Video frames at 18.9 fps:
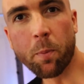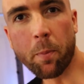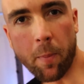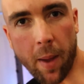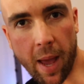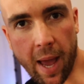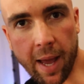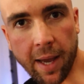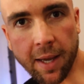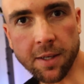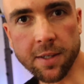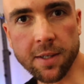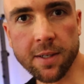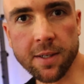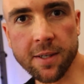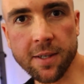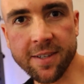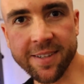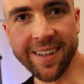
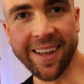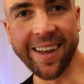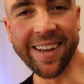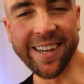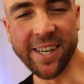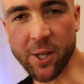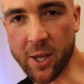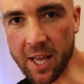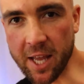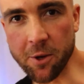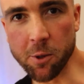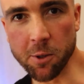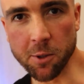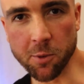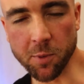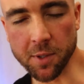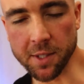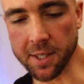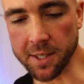bags and you can
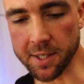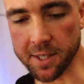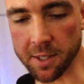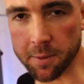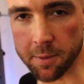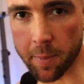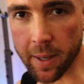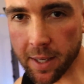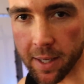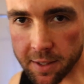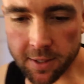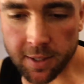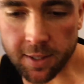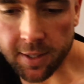use resistance bands,